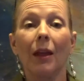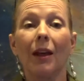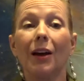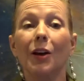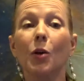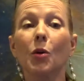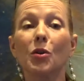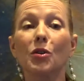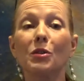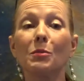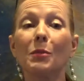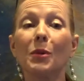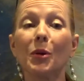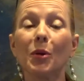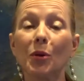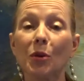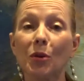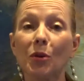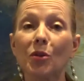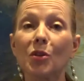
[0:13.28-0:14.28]
A Course in
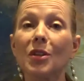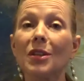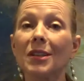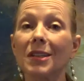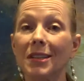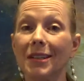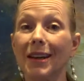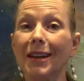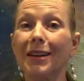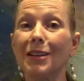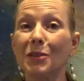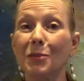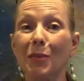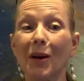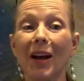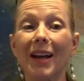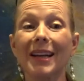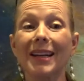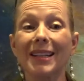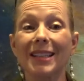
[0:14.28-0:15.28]
Miracles stands
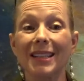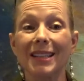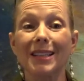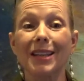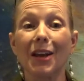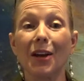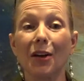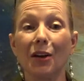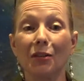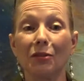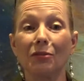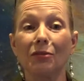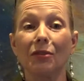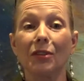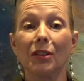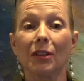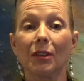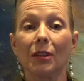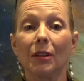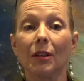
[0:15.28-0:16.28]
by itself,
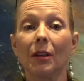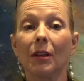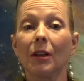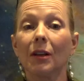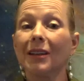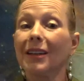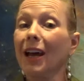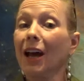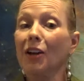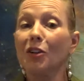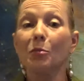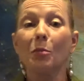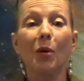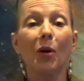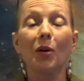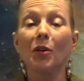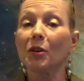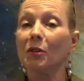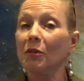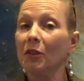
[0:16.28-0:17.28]
not
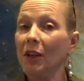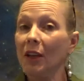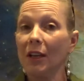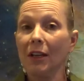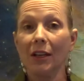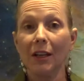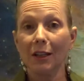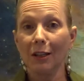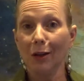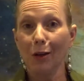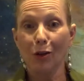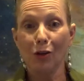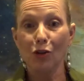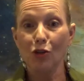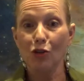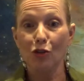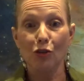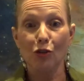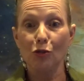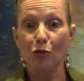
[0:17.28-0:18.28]
part of any
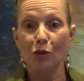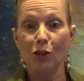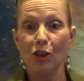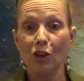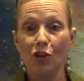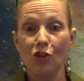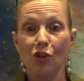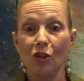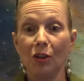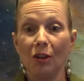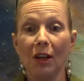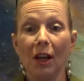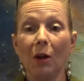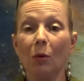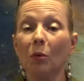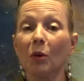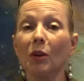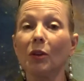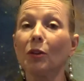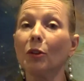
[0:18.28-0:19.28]
larger tradition
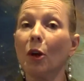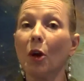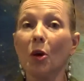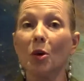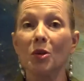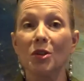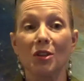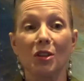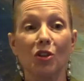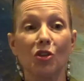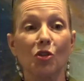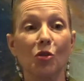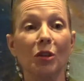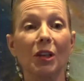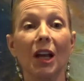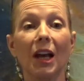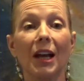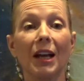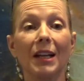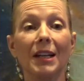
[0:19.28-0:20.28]
and with no
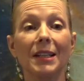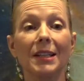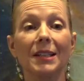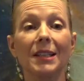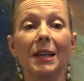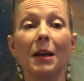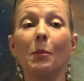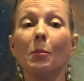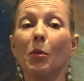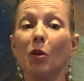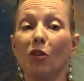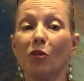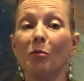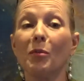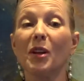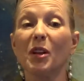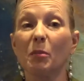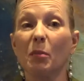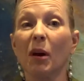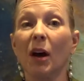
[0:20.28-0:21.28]
centralized
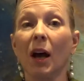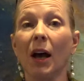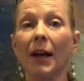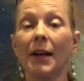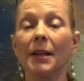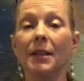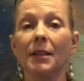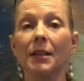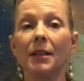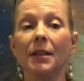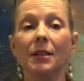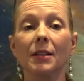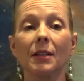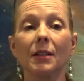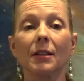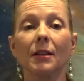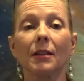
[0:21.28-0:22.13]
movement behind it.